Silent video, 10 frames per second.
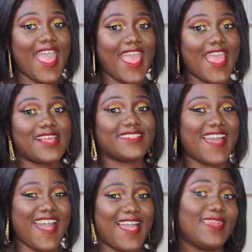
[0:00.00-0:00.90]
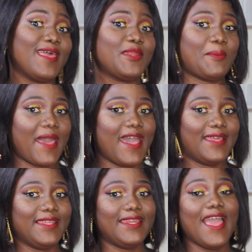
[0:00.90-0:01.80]
and a highlighter
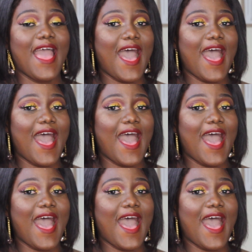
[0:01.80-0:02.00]
palette.